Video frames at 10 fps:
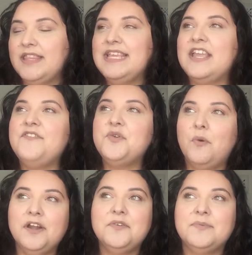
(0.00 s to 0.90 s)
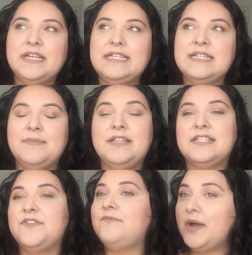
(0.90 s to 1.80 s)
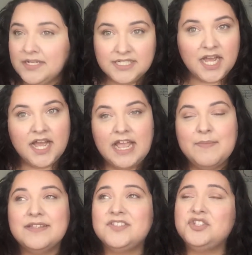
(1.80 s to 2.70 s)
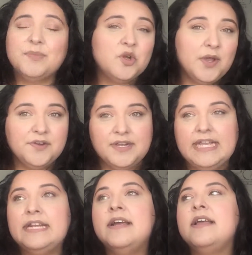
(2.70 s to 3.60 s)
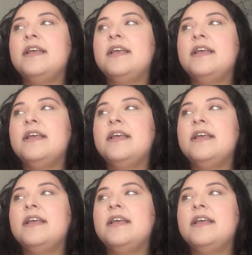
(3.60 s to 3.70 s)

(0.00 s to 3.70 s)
I think if you want to read something that's a fun time, it's super quick read,